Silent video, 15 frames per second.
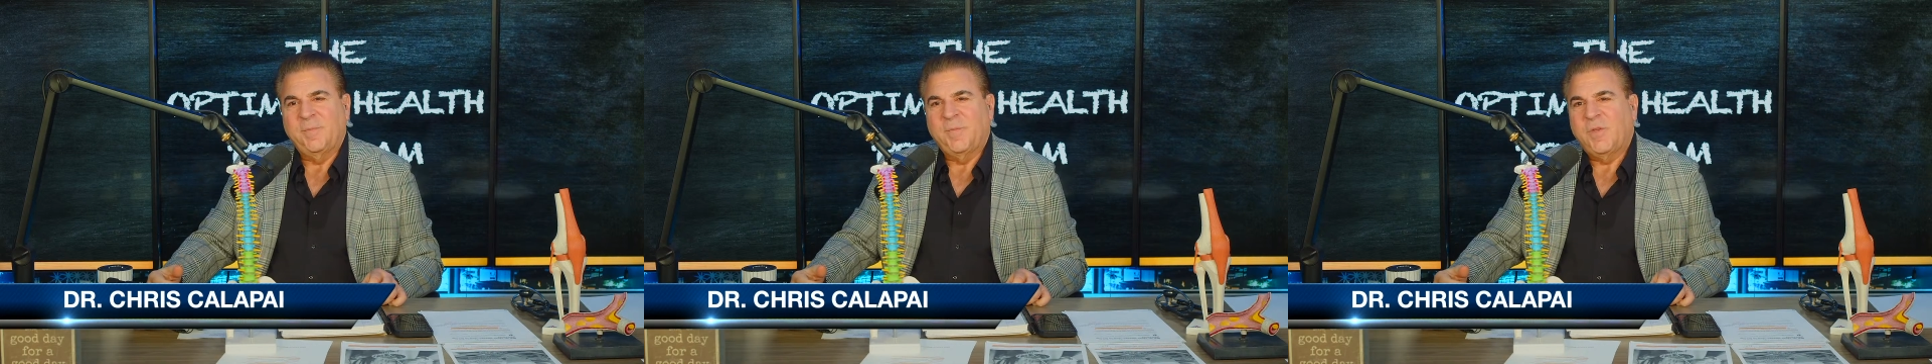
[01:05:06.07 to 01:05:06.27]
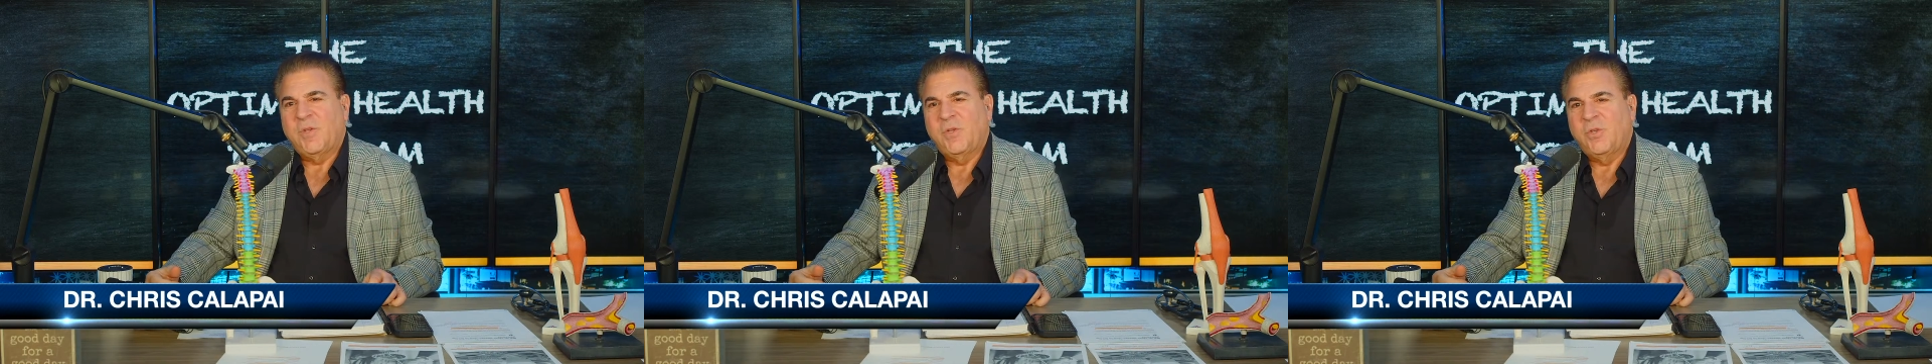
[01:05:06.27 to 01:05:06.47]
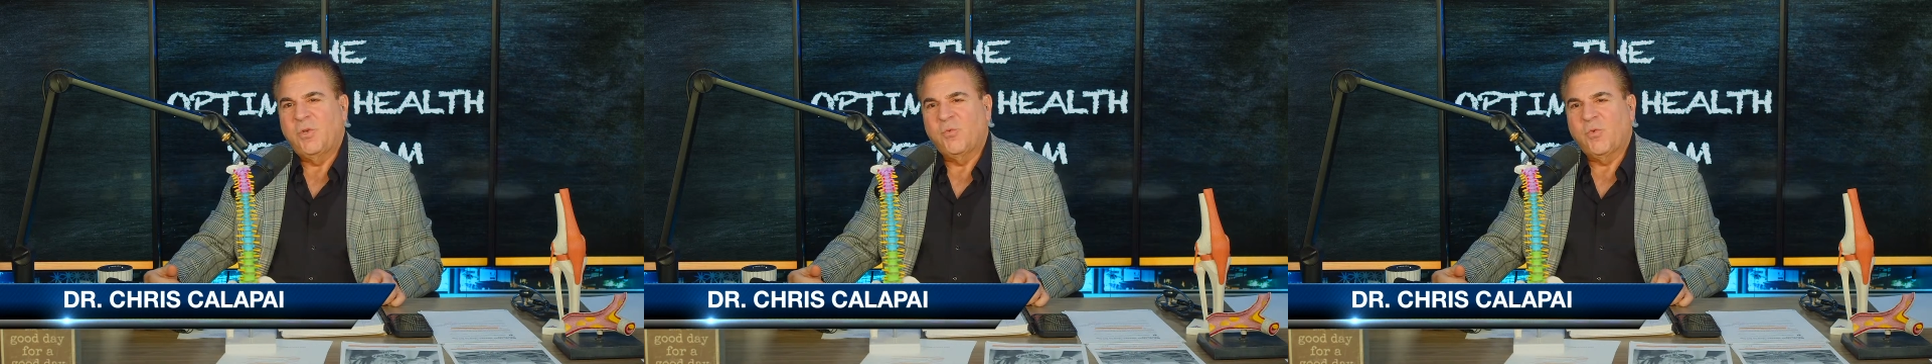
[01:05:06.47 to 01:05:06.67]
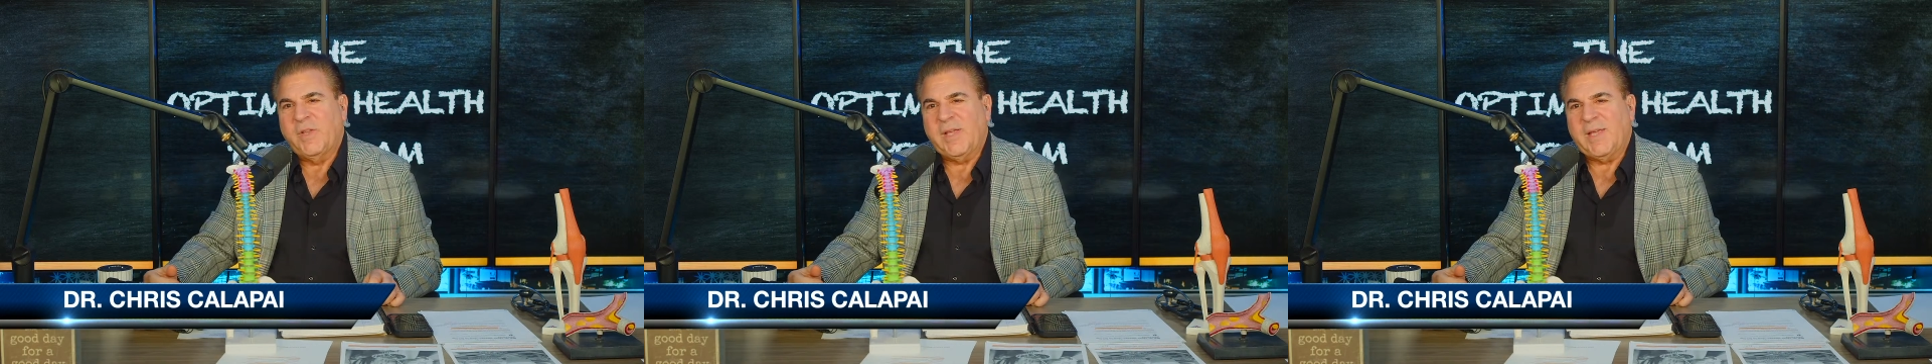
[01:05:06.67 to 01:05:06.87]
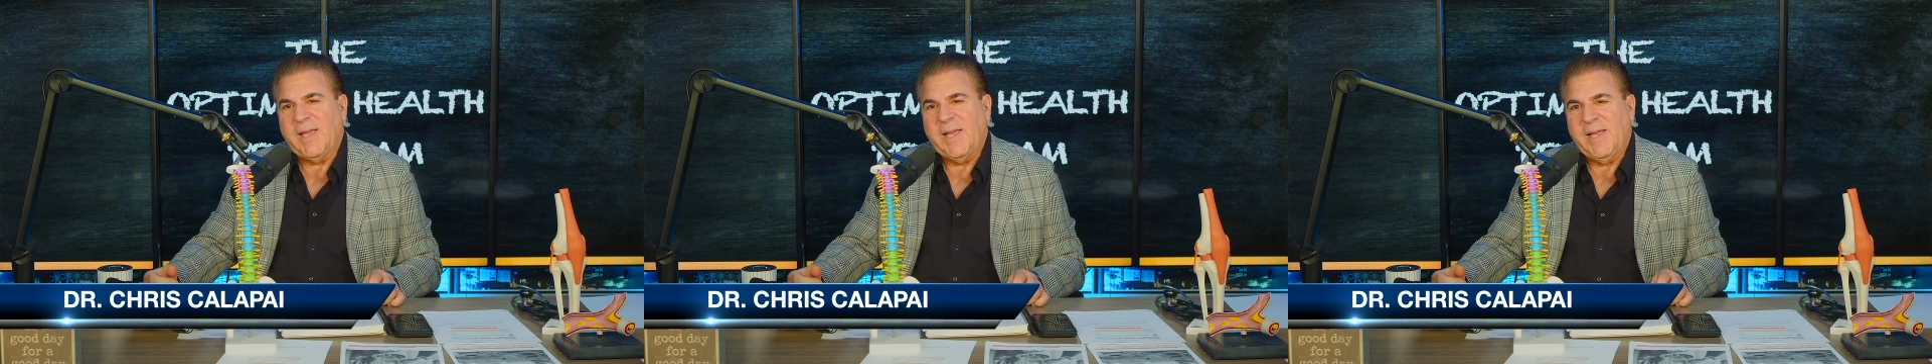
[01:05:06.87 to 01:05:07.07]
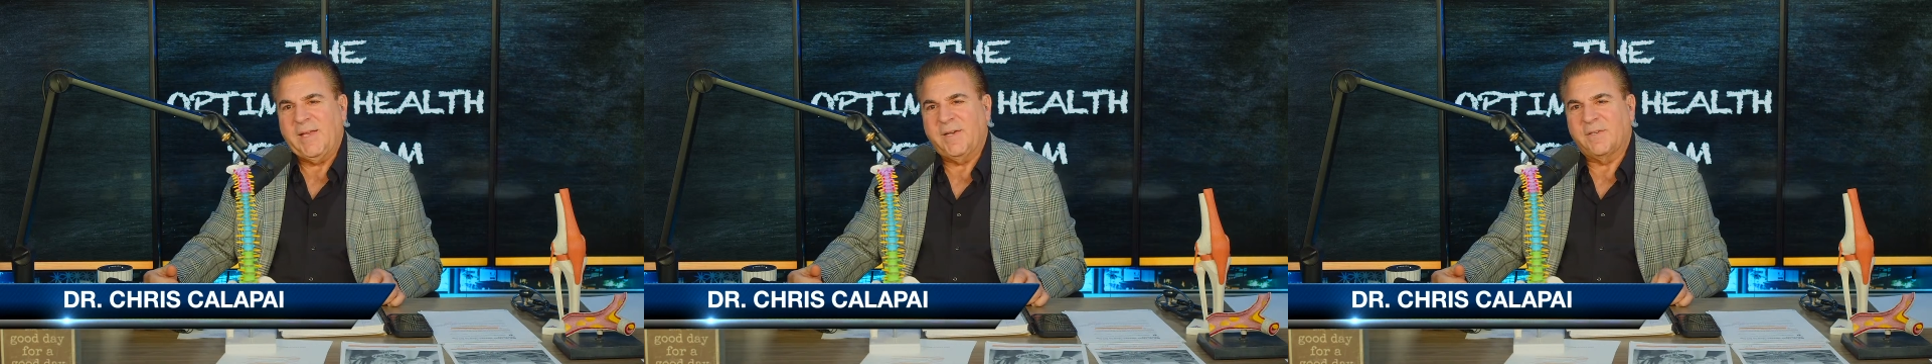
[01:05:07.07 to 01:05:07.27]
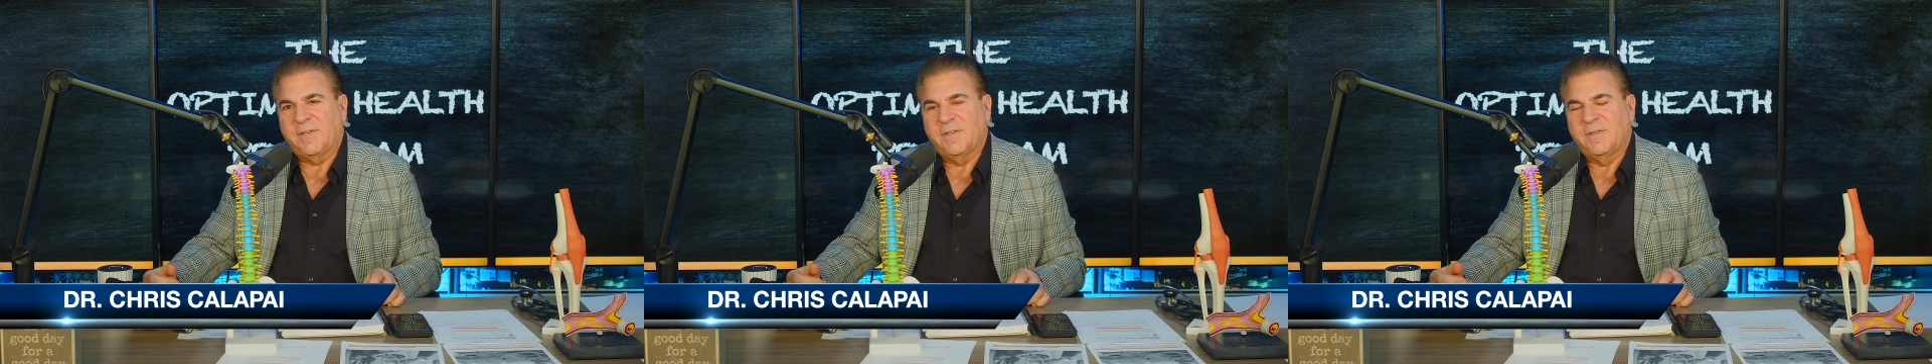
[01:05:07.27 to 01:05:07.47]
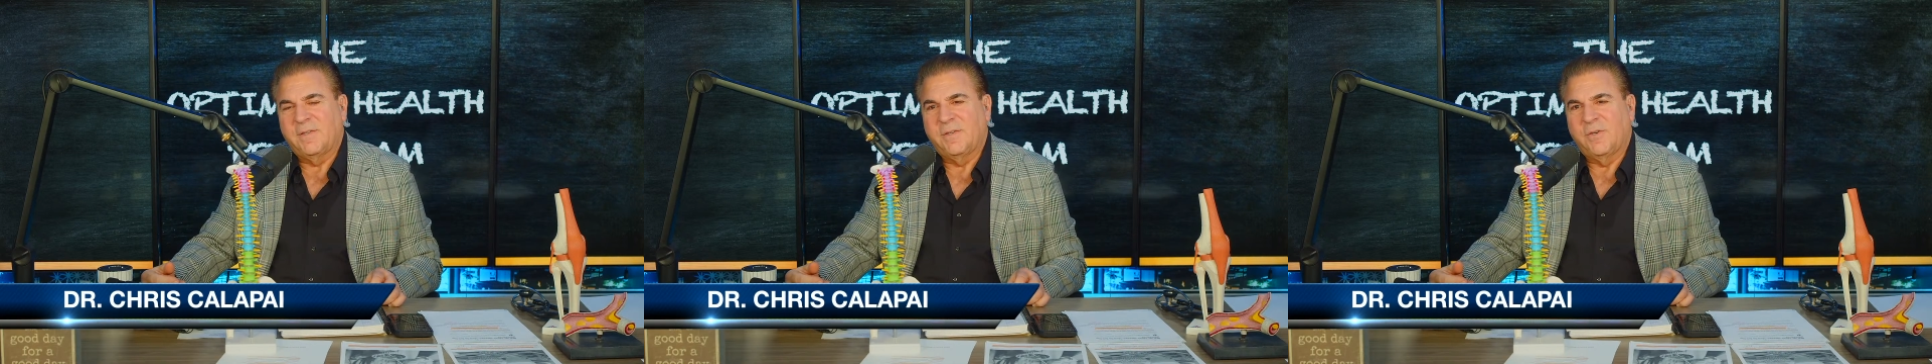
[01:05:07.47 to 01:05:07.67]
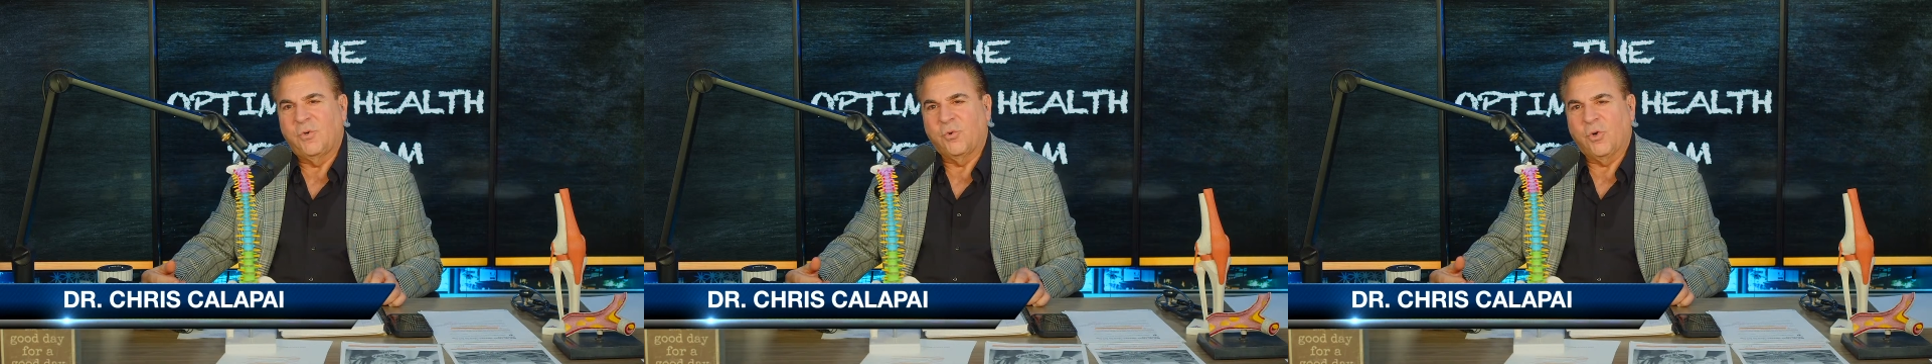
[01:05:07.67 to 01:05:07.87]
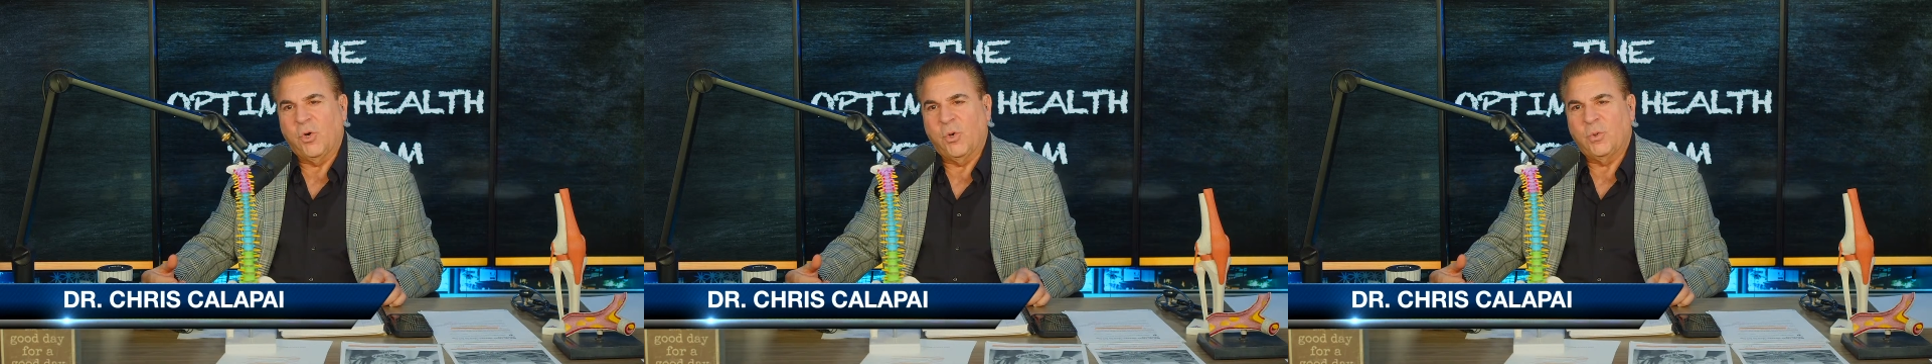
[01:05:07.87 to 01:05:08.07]
You really can't
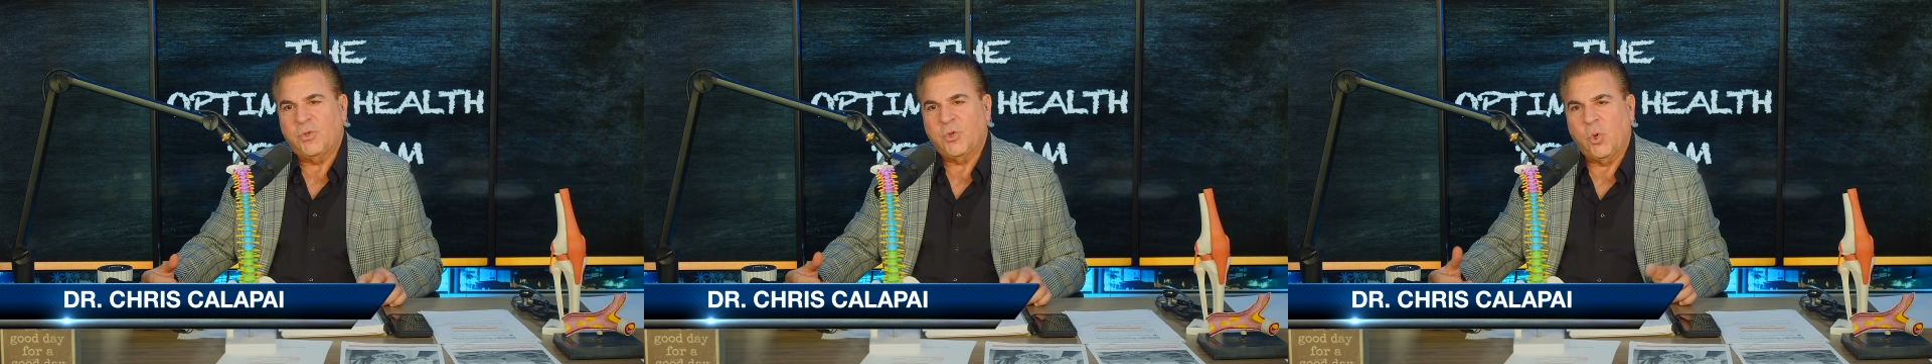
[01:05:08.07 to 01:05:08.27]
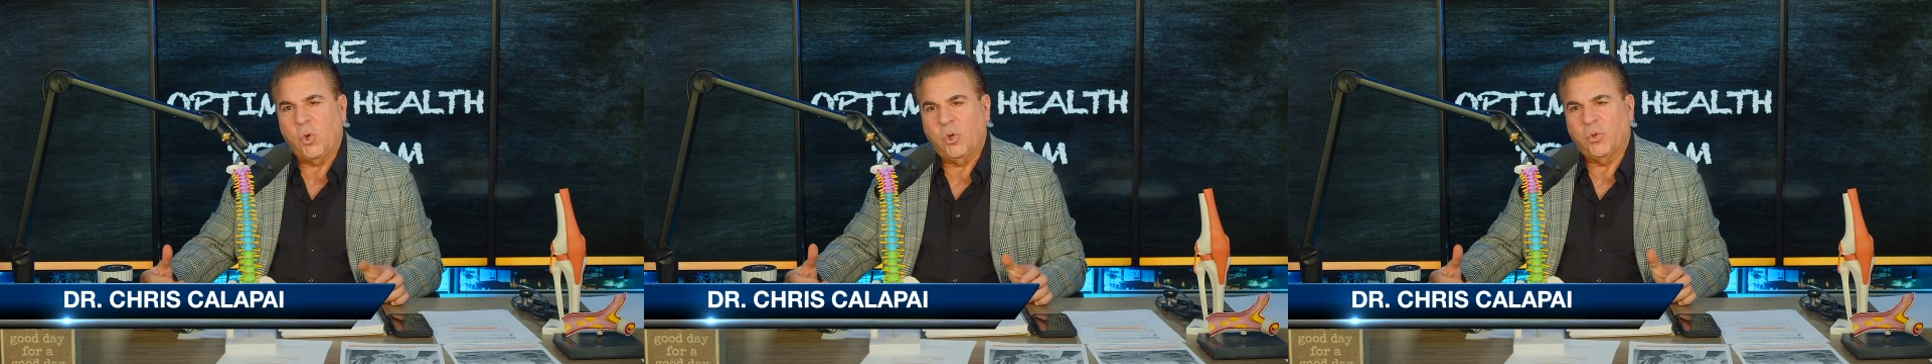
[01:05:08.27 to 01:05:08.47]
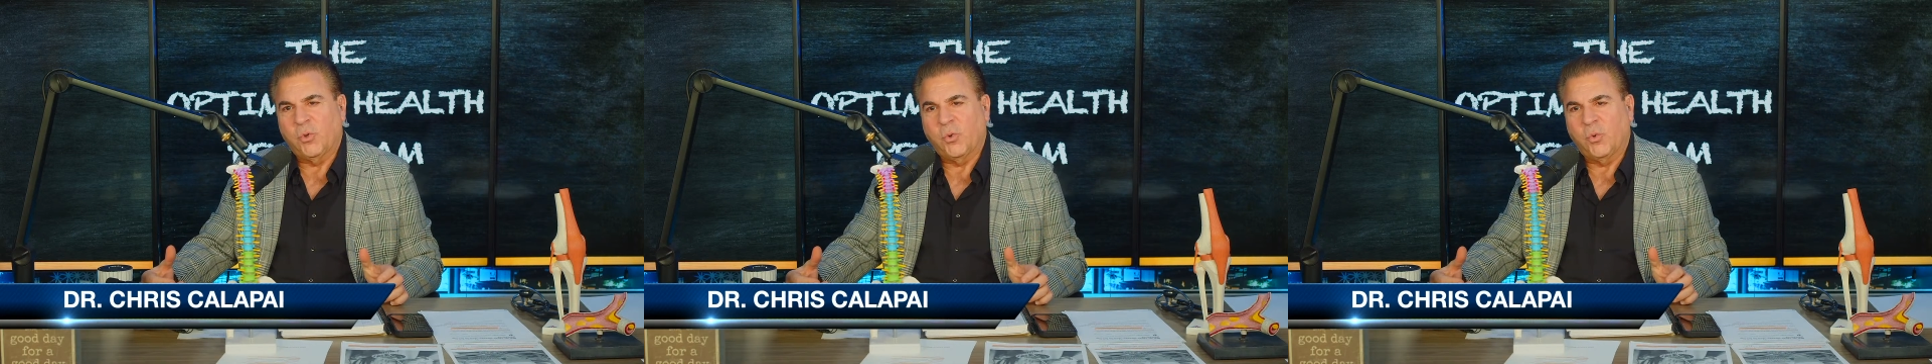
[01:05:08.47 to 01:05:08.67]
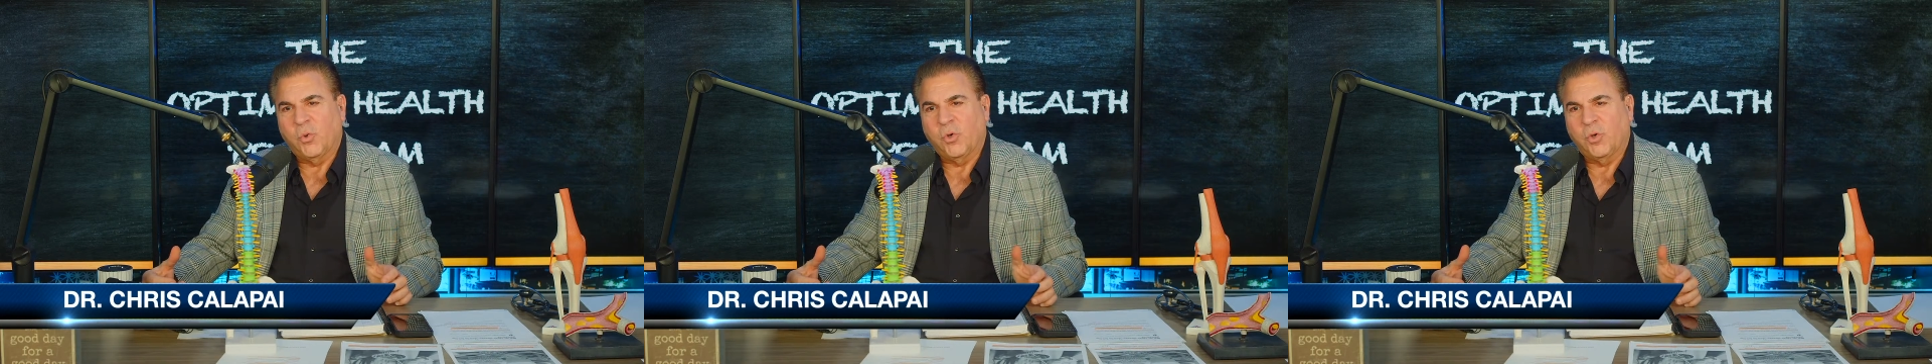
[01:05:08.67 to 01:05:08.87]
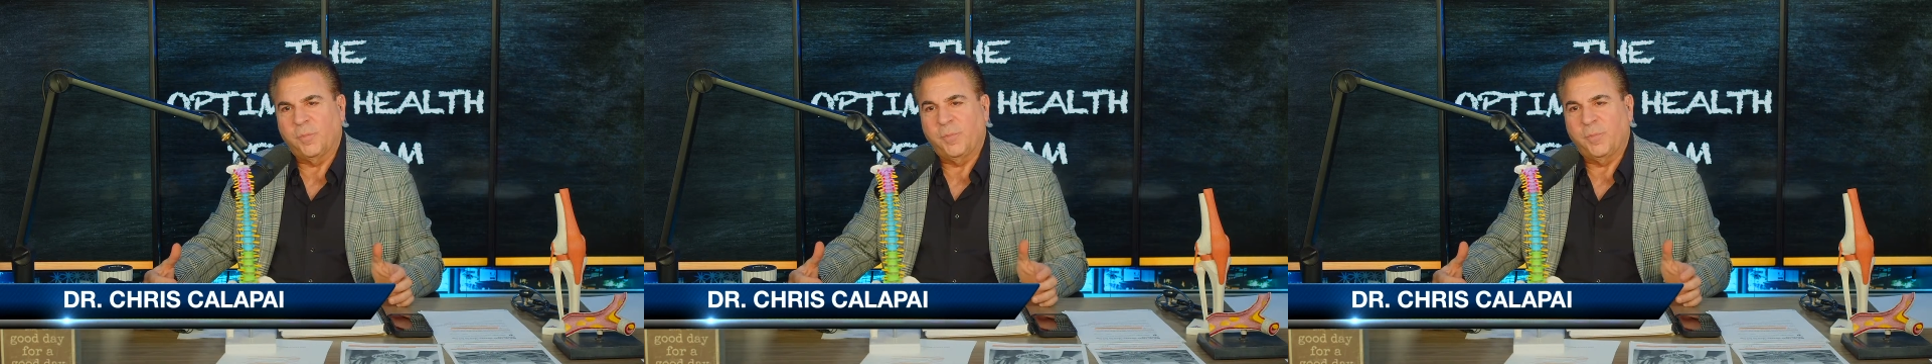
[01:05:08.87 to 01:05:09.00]
grow taller or